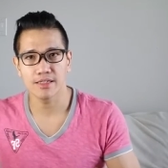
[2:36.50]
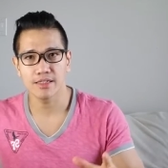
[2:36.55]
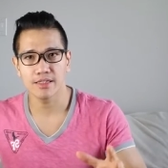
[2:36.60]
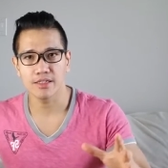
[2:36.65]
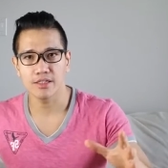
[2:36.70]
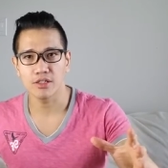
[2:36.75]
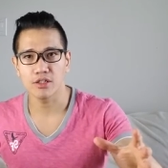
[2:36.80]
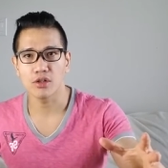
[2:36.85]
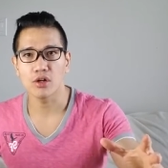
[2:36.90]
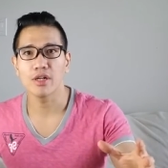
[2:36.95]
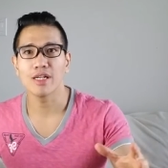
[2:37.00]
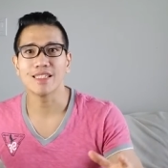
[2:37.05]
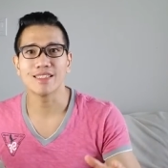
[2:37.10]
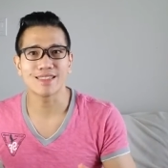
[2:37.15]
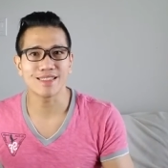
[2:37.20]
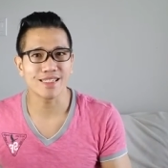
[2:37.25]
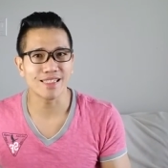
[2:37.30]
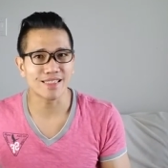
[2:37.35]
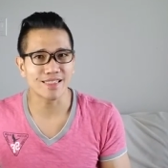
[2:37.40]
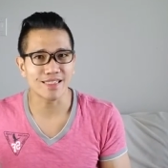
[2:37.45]
You know,
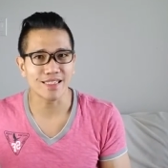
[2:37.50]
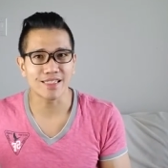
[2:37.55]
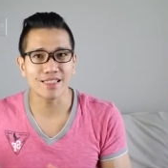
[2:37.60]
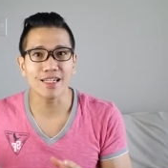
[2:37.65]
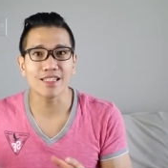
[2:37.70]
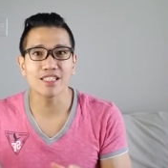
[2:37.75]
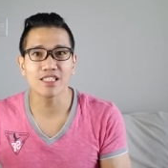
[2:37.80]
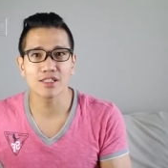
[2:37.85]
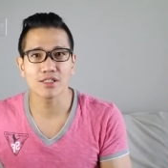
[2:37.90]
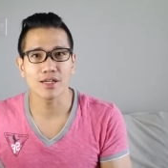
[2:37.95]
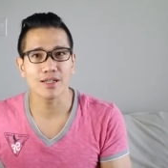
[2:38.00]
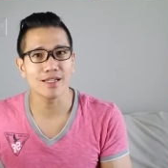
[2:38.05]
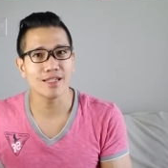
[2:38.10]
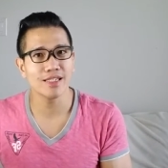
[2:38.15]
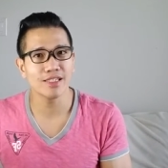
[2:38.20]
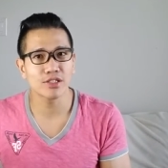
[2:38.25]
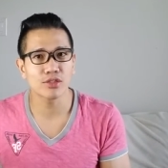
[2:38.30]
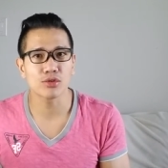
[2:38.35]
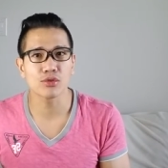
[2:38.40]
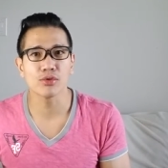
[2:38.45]
it's, it's it touches on
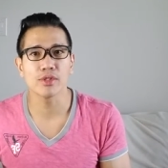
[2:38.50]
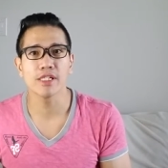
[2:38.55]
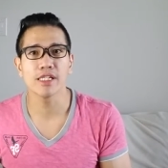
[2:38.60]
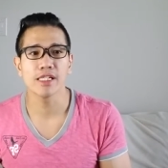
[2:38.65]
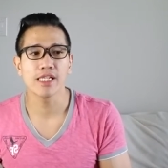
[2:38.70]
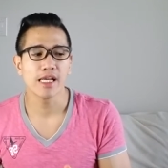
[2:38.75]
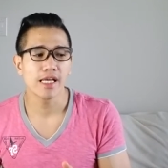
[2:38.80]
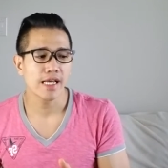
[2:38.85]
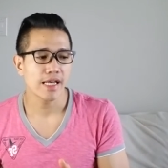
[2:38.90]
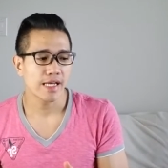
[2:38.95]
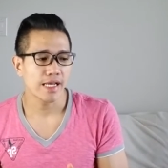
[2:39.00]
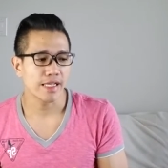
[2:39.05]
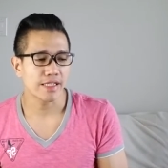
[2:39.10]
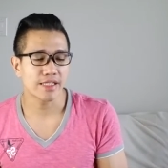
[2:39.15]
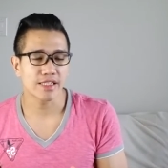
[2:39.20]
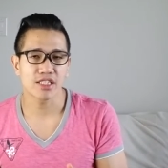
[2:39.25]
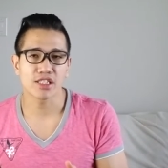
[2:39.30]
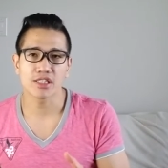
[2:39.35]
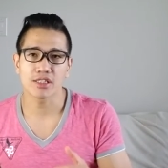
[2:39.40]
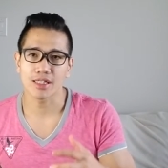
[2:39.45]
history, it
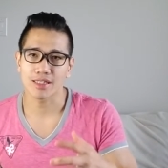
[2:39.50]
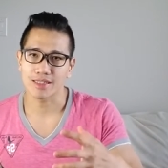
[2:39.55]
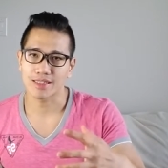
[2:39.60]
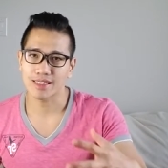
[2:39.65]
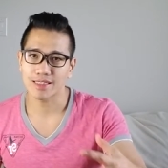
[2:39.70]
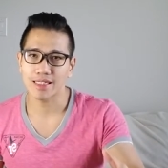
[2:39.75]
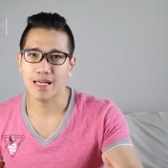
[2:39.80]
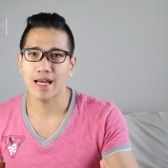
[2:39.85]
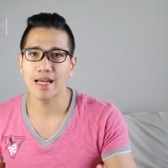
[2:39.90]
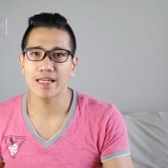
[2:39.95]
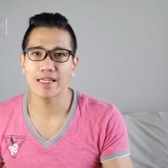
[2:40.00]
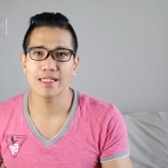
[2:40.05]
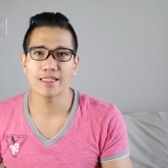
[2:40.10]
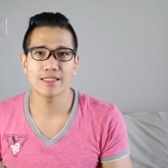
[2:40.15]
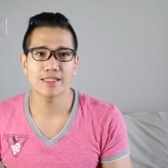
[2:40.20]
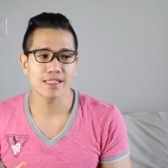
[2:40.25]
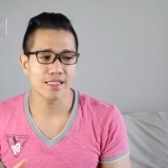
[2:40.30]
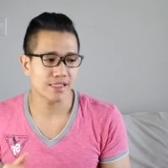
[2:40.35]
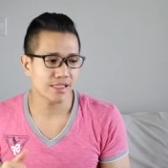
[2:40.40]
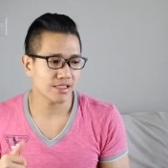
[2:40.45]
touches on
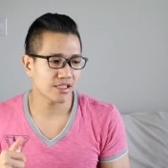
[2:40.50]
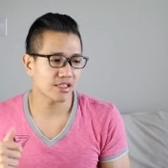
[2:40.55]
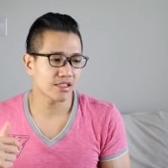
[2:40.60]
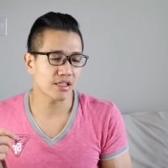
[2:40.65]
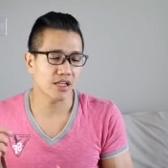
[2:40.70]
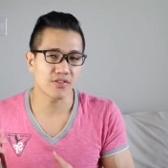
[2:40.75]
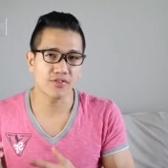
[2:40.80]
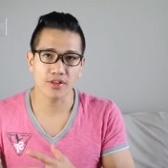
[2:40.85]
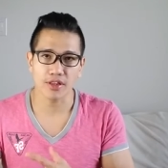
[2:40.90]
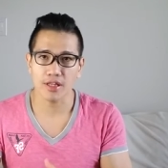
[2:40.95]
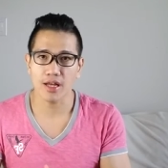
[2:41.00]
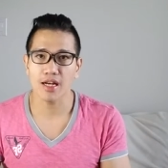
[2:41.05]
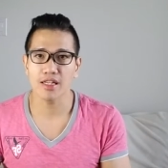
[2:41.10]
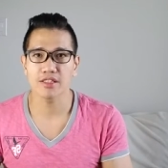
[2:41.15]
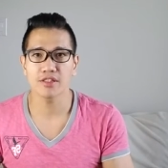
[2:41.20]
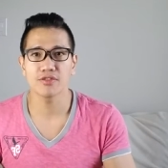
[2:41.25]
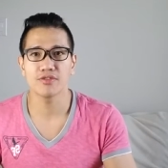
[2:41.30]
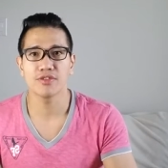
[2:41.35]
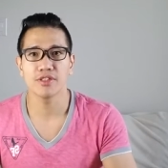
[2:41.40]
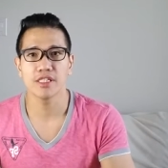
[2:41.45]
science, it touches on
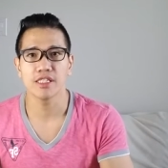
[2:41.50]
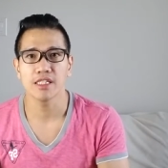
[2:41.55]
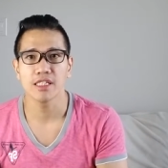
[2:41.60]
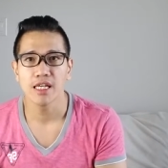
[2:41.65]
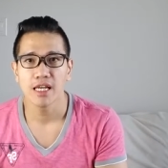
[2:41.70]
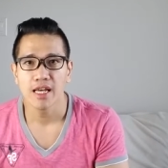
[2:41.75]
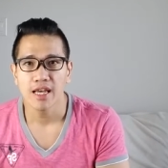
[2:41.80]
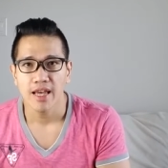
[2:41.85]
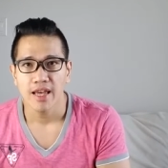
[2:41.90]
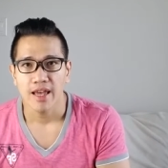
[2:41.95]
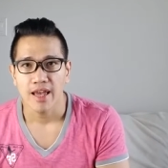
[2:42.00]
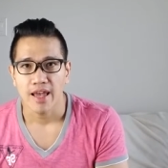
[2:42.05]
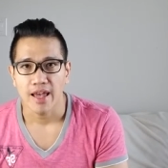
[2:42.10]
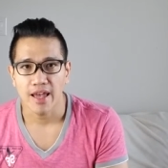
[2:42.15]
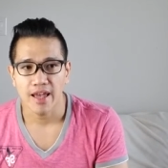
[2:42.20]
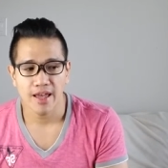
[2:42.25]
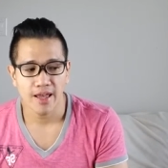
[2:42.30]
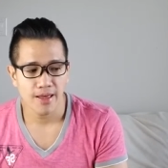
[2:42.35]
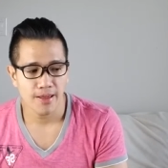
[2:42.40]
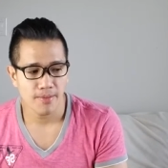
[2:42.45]
philosophy,
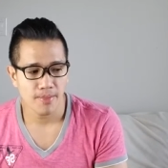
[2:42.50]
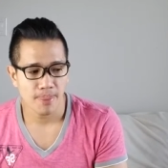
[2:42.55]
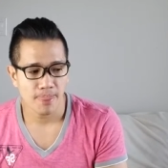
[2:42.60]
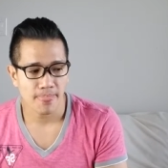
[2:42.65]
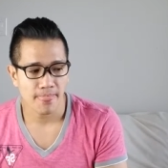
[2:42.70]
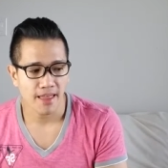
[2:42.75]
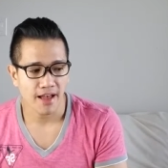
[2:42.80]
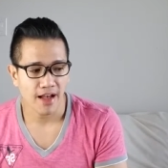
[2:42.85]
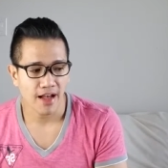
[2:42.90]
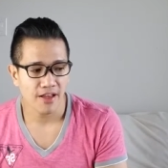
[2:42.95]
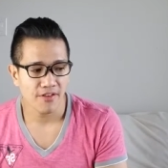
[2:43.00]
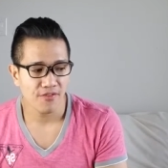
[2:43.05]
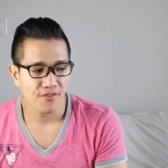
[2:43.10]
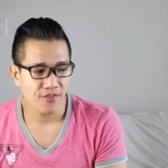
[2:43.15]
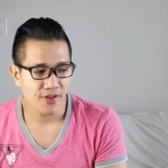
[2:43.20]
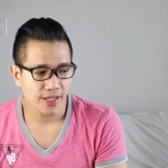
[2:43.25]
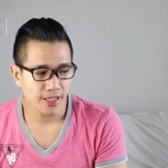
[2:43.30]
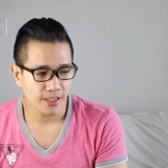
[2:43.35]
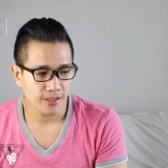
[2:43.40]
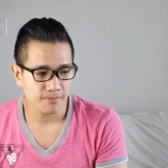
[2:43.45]
and I
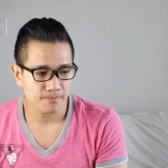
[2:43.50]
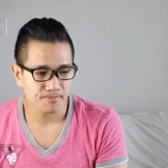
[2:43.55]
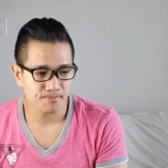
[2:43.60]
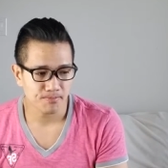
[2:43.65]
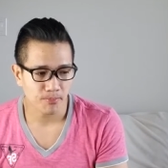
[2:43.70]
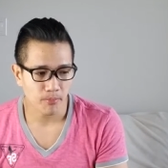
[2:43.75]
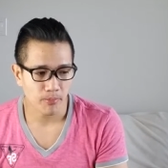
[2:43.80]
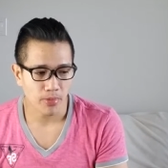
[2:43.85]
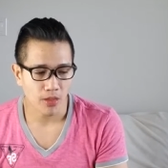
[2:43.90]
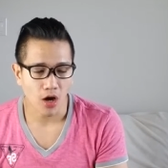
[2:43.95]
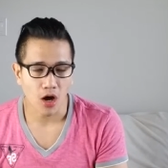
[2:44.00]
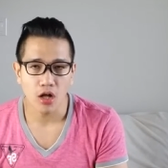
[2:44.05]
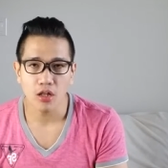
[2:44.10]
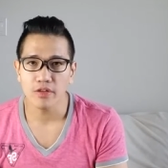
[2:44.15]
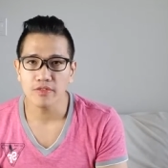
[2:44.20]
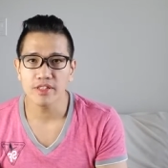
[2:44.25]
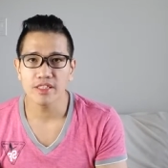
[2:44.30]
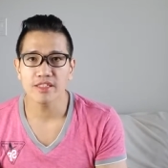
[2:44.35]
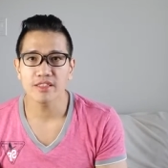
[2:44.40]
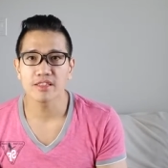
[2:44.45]
think all
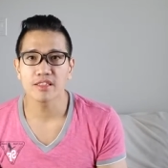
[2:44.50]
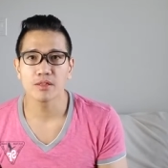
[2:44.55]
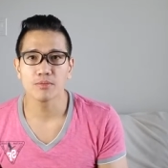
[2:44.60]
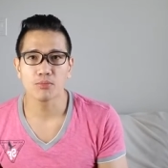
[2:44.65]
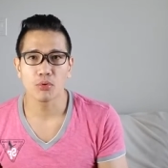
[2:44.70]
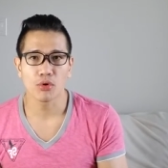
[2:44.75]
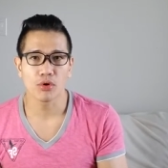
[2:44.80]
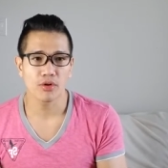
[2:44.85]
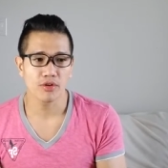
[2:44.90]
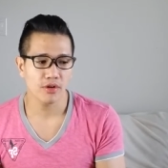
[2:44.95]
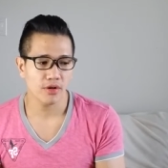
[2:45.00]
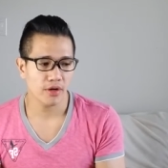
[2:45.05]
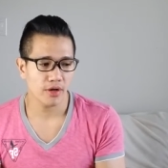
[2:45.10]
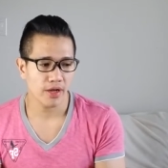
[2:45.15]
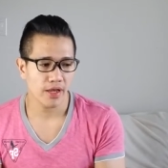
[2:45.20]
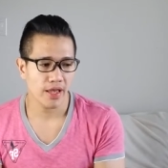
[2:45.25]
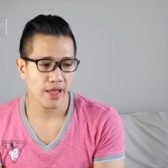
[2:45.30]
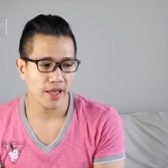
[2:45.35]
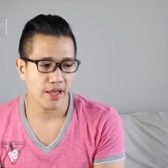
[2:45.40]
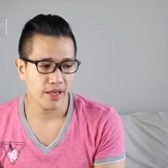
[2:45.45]
of this is important.
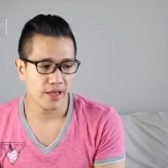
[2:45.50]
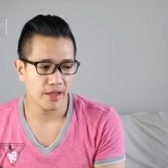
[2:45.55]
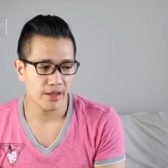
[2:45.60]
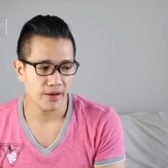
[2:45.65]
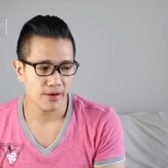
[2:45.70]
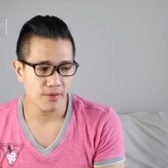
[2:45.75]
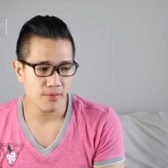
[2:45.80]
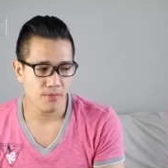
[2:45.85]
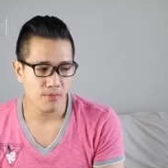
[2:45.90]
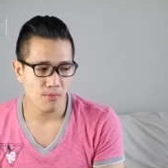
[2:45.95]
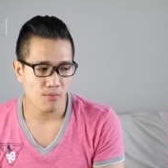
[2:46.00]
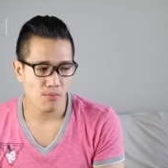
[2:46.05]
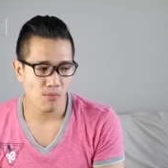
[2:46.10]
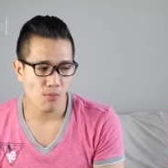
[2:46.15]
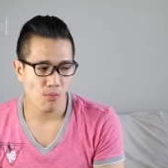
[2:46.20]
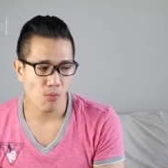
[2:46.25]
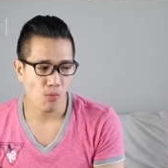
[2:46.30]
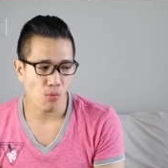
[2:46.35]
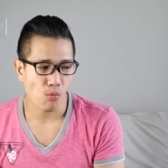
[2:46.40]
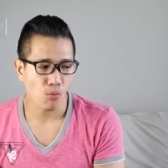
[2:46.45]
And
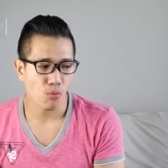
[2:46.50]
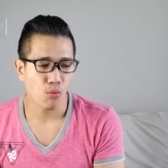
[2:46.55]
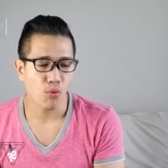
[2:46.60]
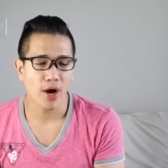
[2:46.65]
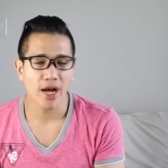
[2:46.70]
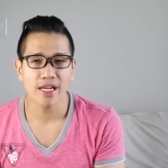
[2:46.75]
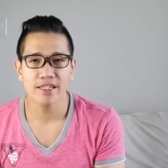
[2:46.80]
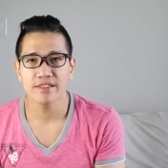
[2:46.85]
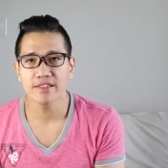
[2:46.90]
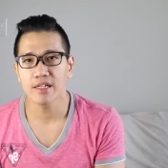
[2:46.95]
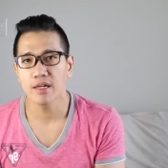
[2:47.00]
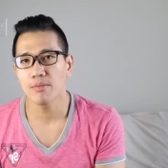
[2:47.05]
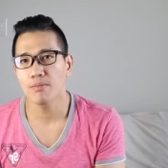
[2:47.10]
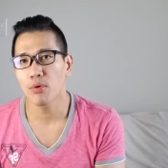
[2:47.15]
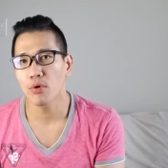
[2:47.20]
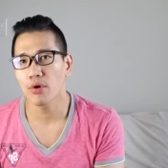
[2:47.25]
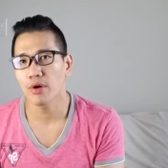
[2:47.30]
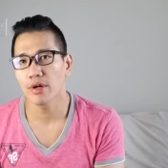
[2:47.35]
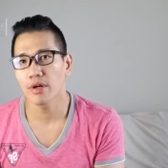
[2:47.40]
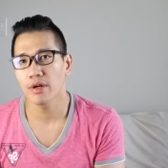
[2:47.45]
why is it
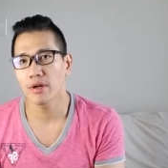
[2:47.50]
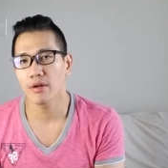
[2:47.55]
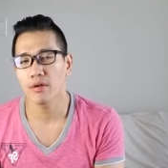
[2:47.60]
important?